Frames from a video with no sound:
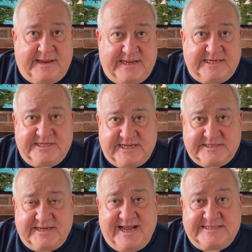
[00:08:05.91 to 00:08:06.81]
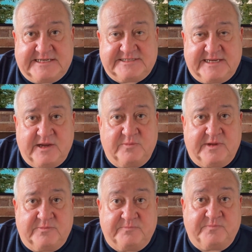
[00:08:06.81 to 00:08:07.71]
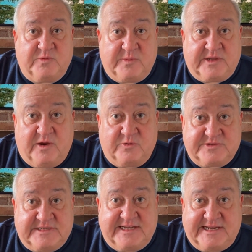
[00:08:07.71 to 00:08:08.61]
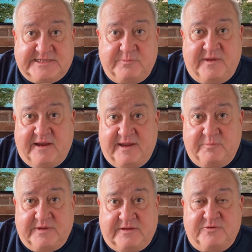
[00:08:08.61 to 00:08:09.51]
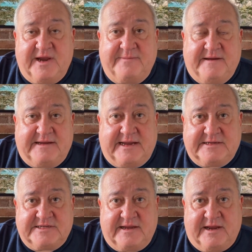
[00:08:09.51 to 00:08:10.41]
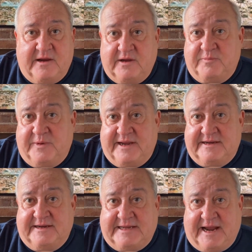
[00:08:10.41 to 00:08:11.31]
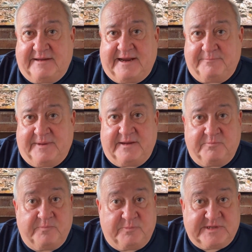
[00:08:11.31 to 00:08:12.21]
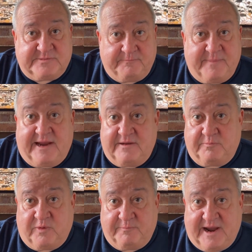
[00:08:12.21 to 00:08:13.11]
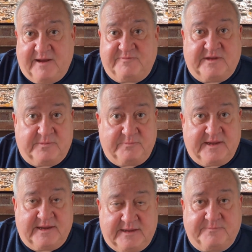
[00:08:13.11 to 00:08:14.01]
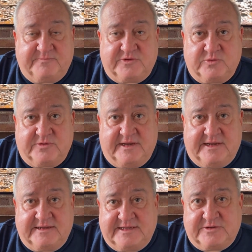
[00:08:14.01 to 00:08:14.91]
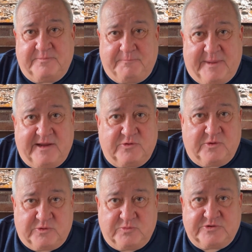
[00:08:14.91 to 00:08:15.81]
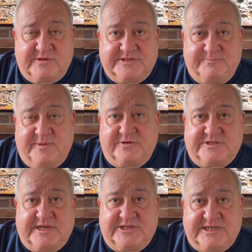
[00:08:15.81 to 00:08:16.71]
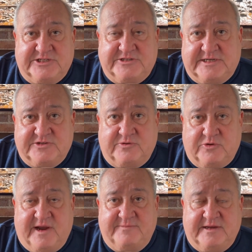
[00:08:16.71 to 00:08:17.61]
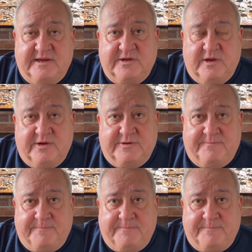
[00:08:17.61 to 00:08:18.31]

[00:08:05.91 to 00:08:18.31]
"The engineers at Aston said, 'Oh, it'll ruin the whole thing.' I said, 'Well, I won't drive it then.' So they got on with it, and now they admit it runs better and more powerful on fuel than it is on petrol. And also it smells delicious as you're driving along."